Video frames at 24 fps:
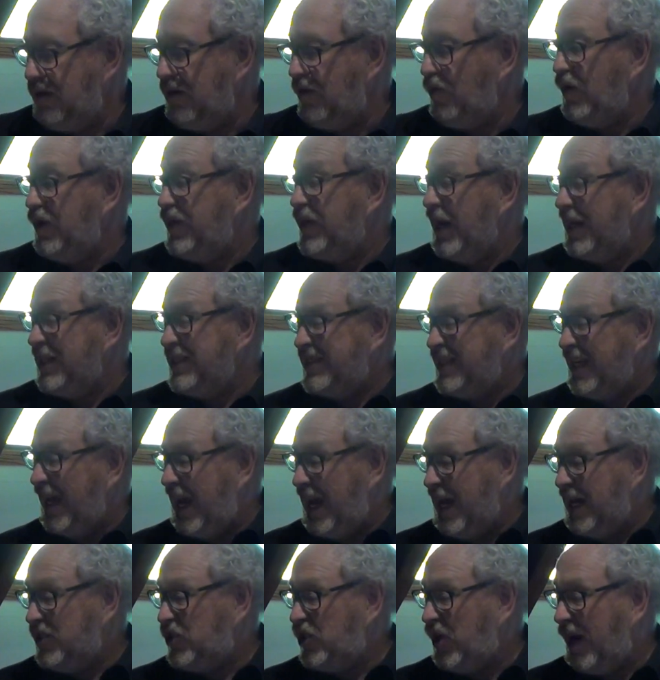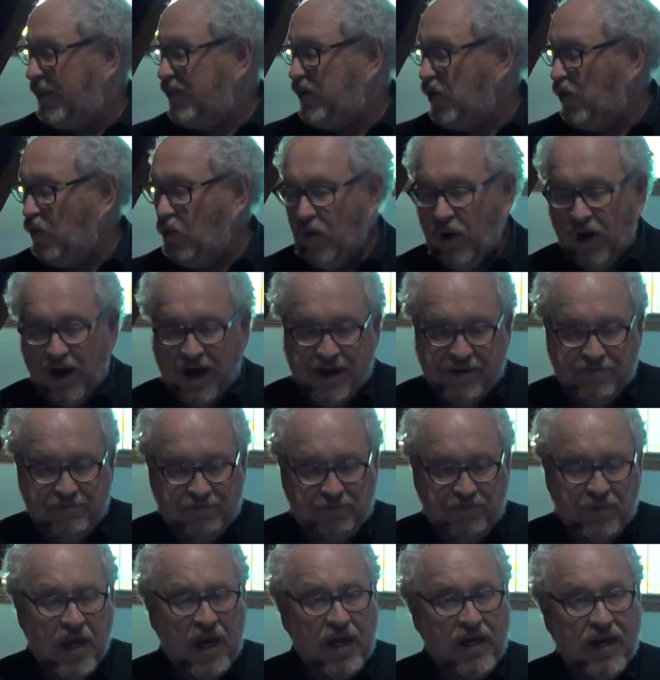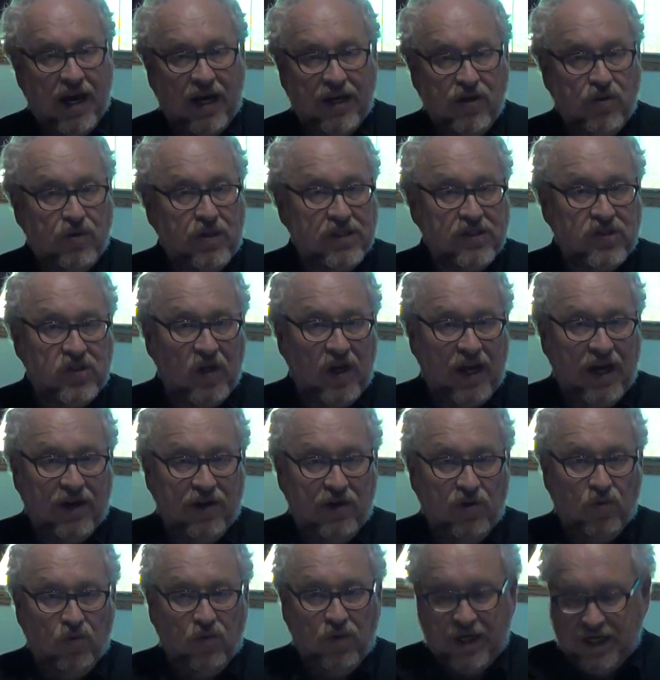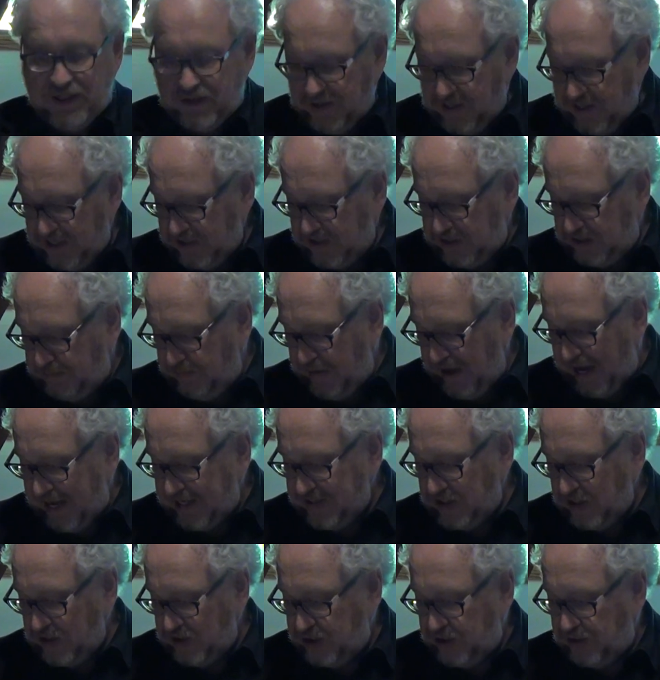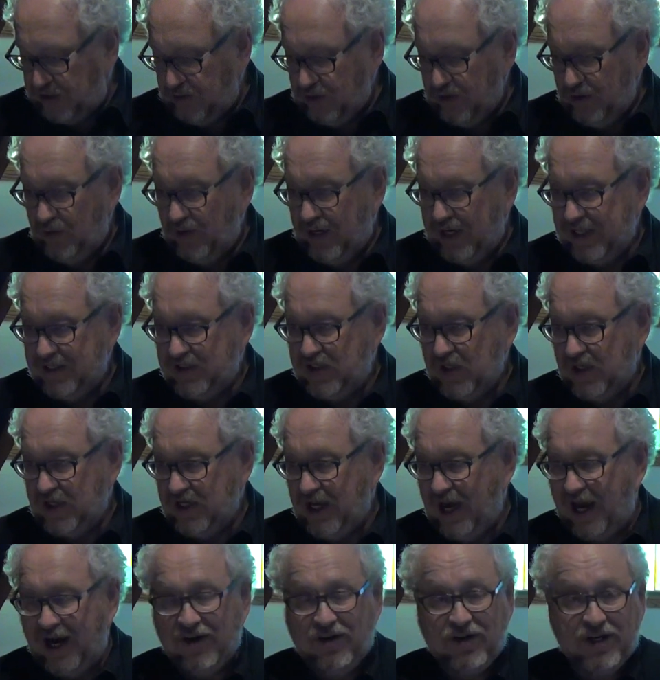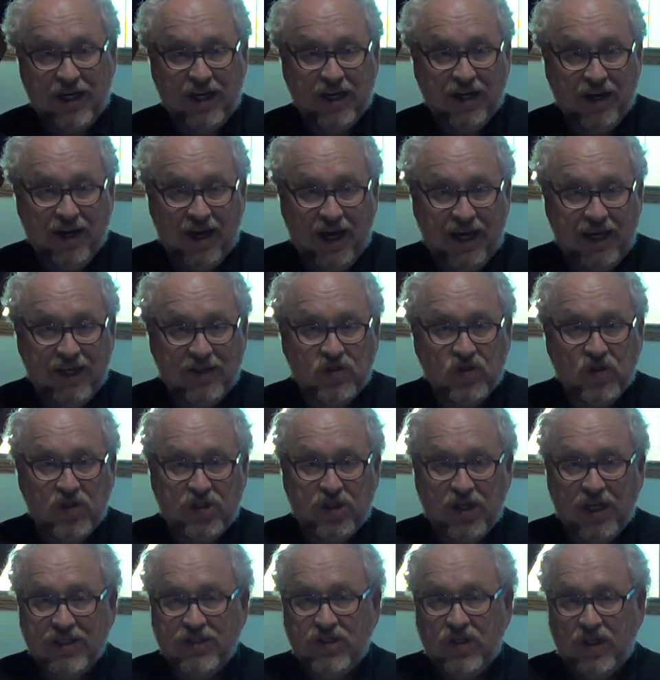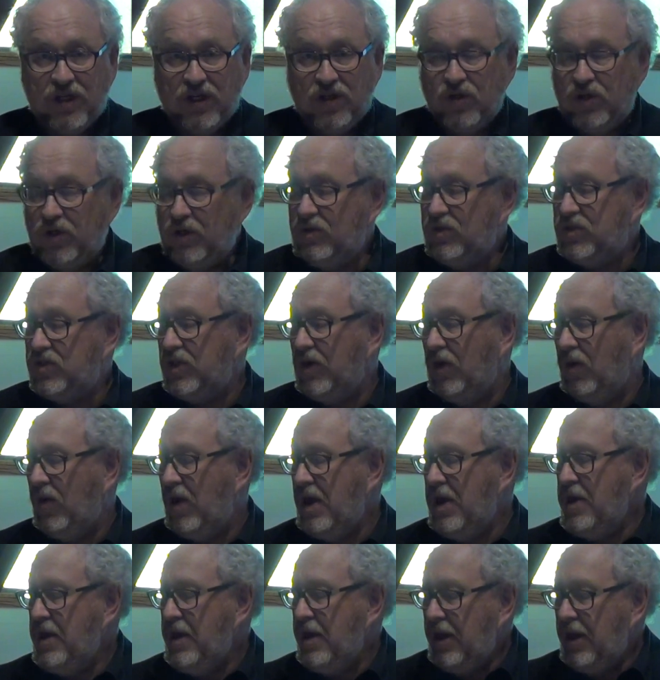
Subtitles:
With Isaiah chapter 1. Now you can sit down and read this passage through in its entirety, and I suggest that you do so.